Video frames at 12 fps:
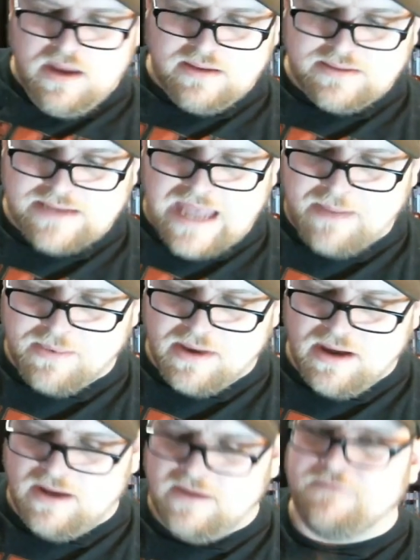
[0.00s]
Top
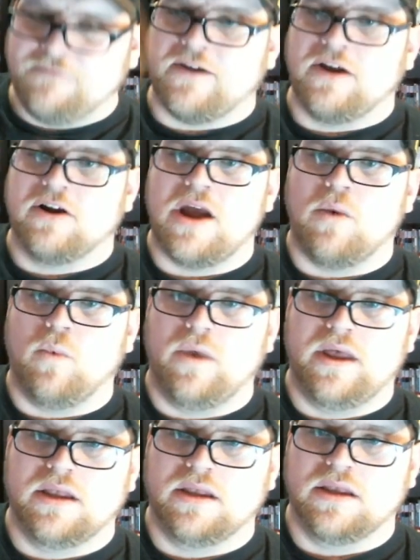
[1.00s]
Gun Fire at
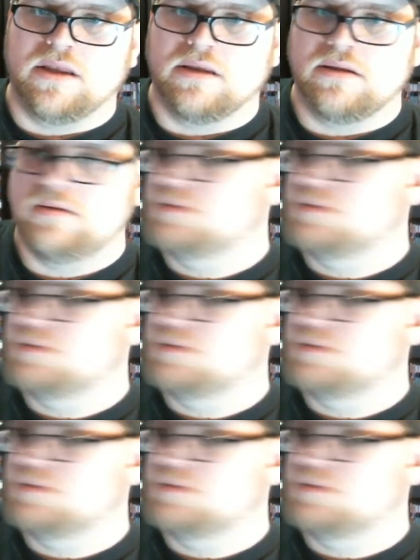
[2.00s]
Will.